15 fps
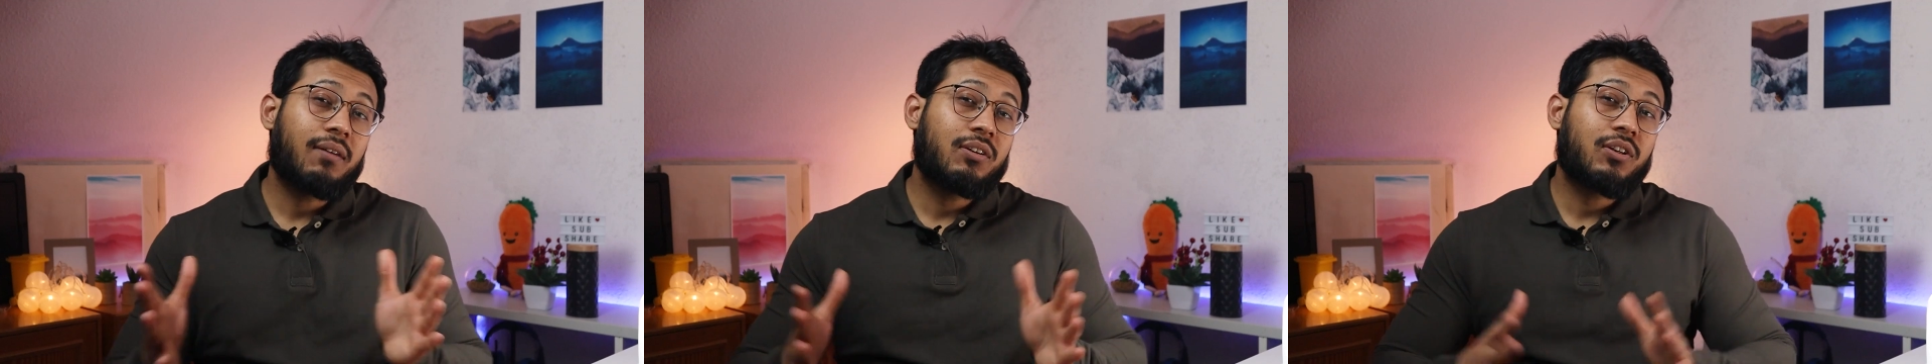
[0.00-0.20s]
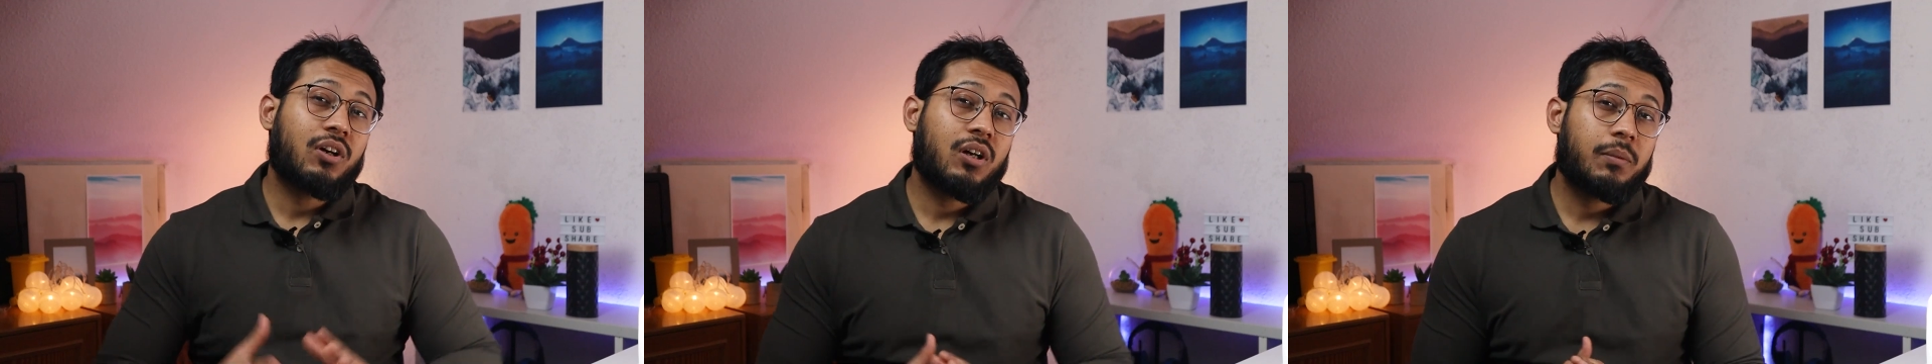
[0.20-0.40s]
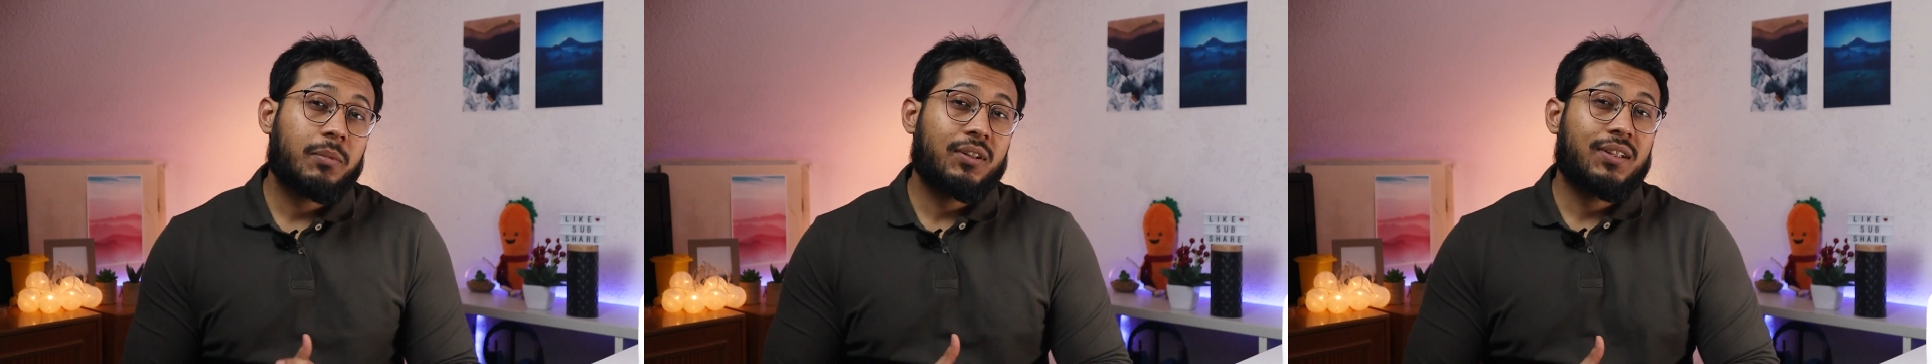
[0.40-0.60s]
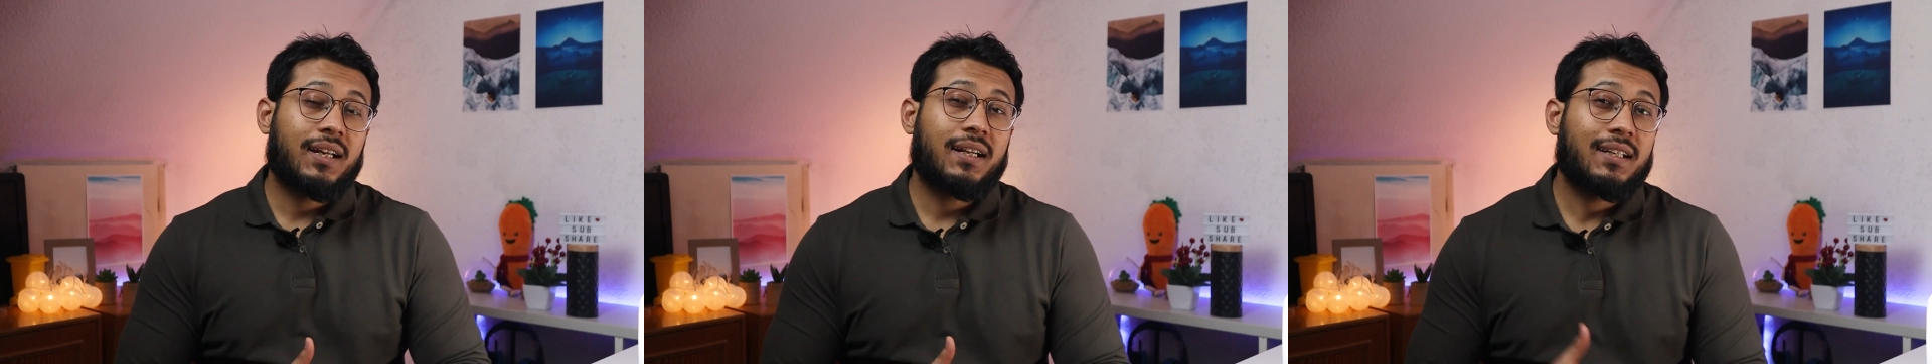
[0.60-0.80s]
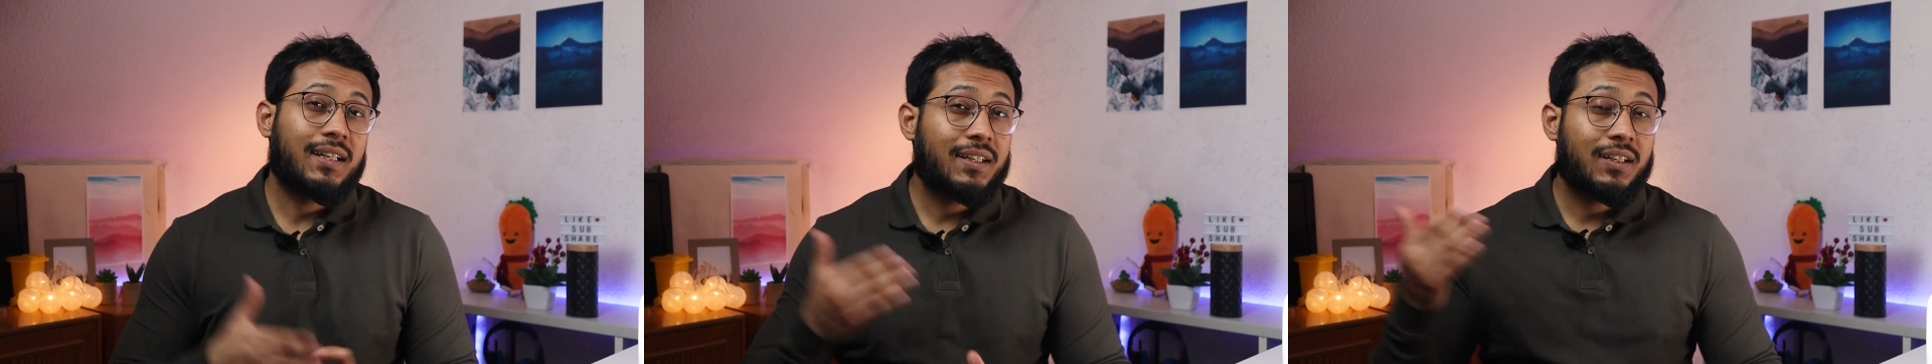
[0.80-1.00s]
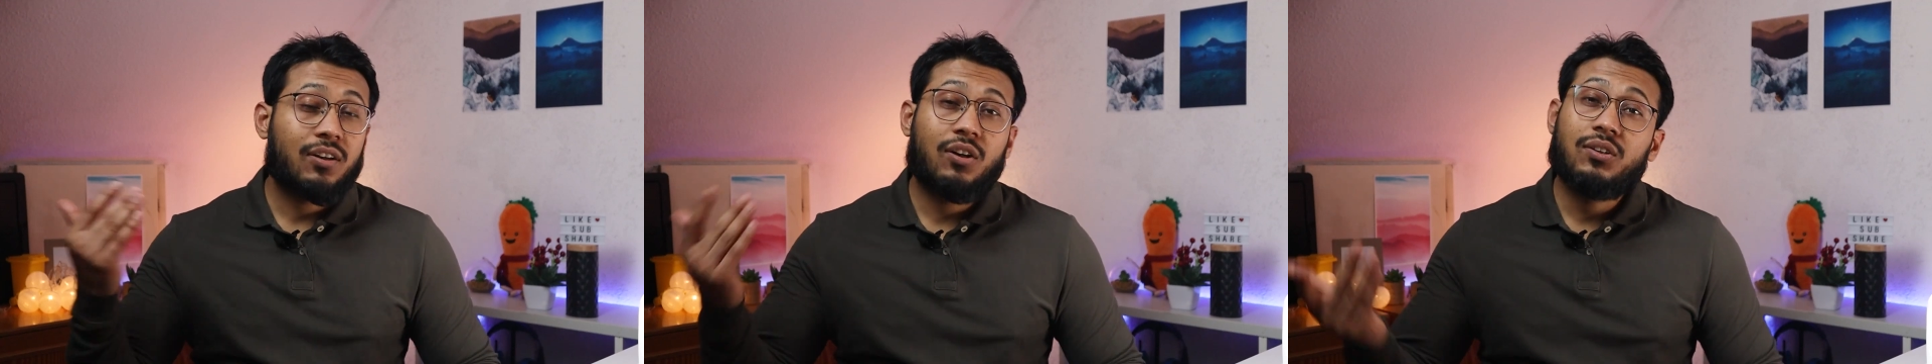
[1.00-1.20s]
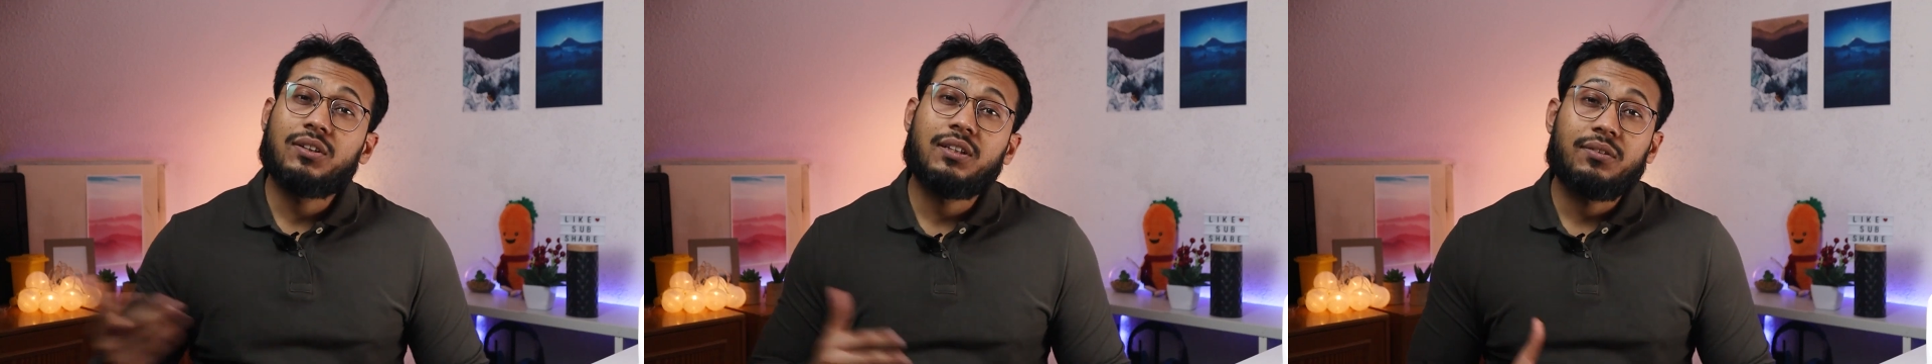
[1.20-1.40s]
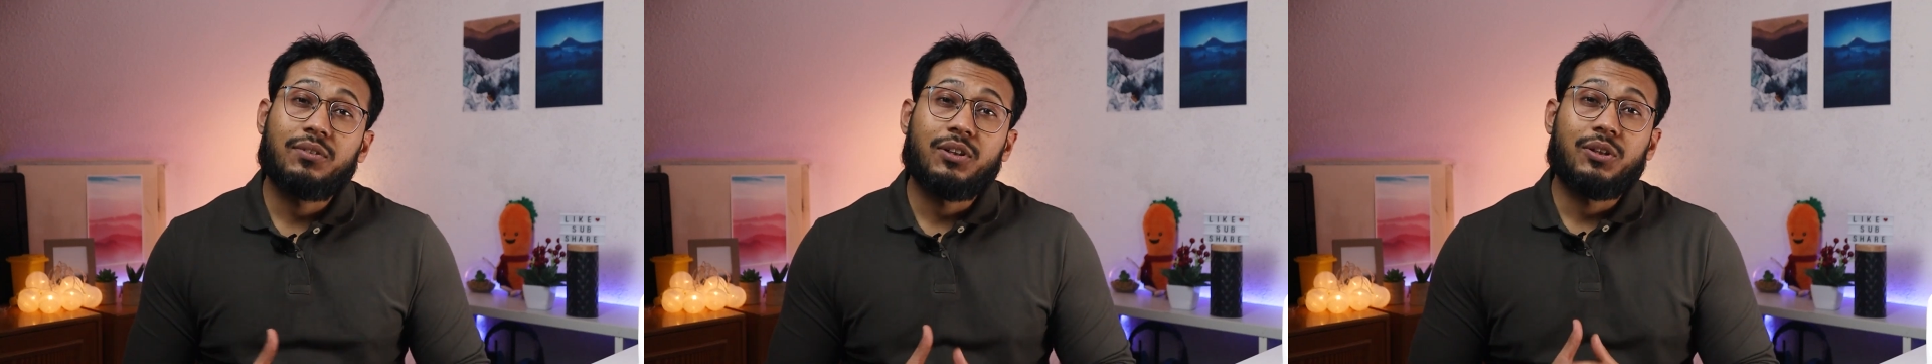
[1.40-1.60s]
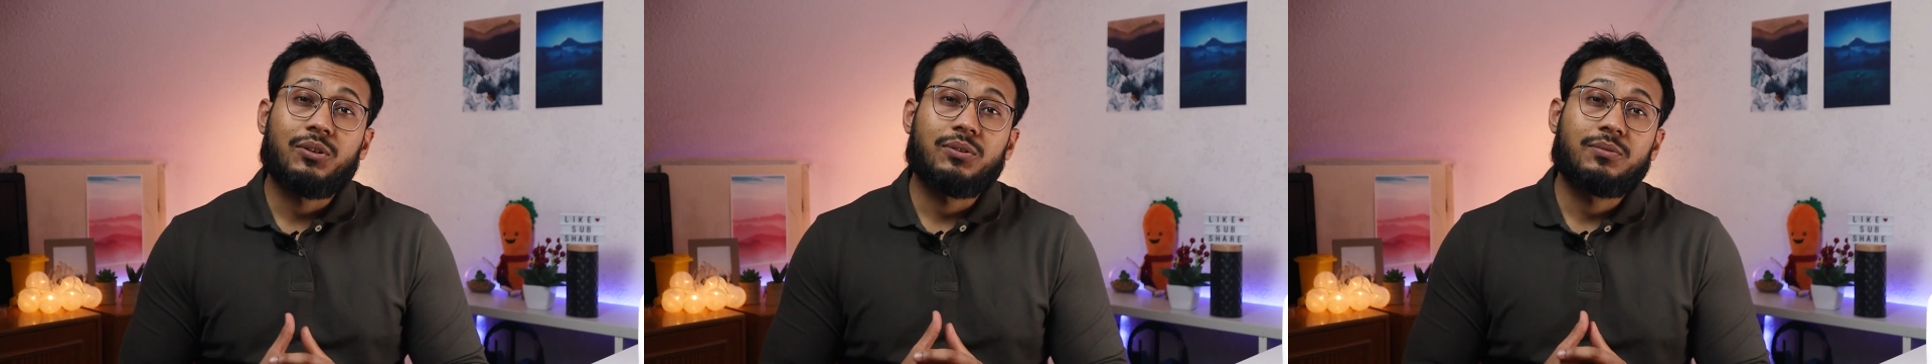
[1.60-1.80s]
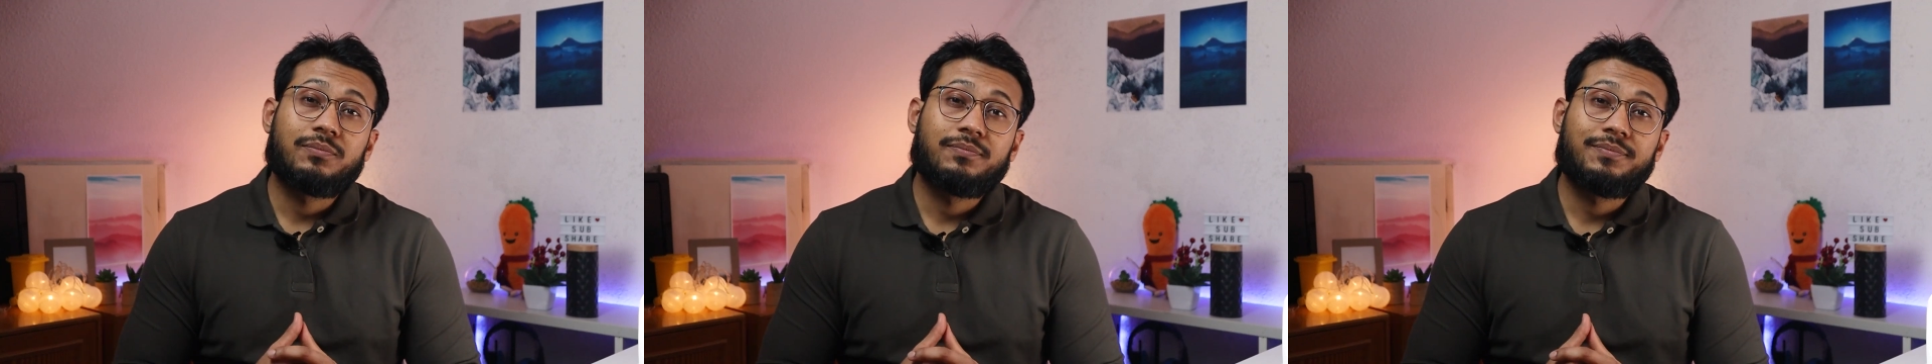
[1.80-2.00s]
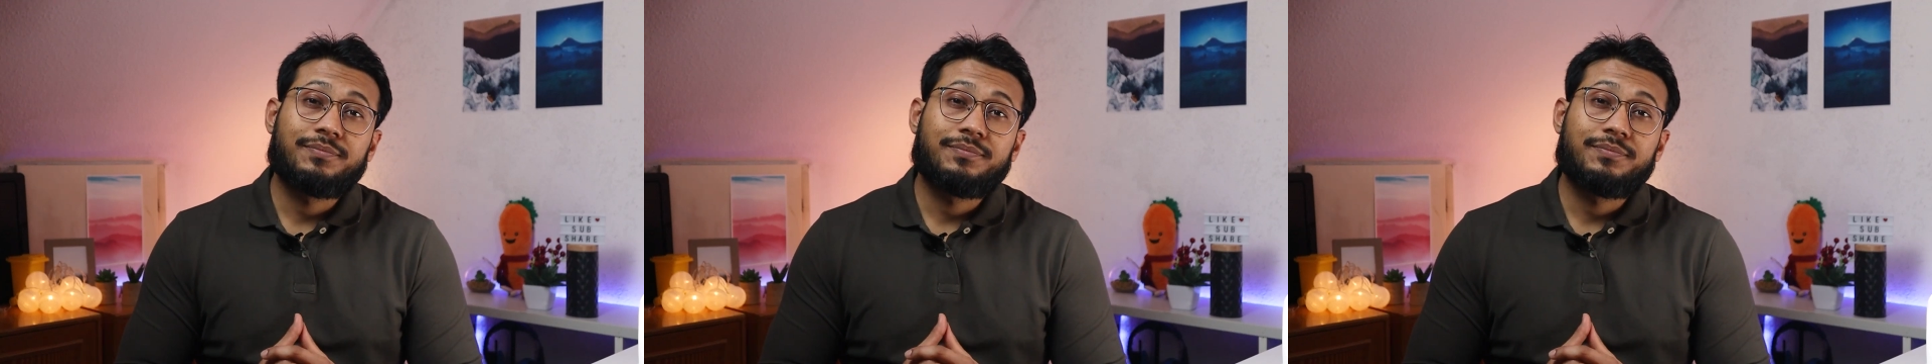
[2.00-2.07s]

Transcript: I will talk about that later on in the video.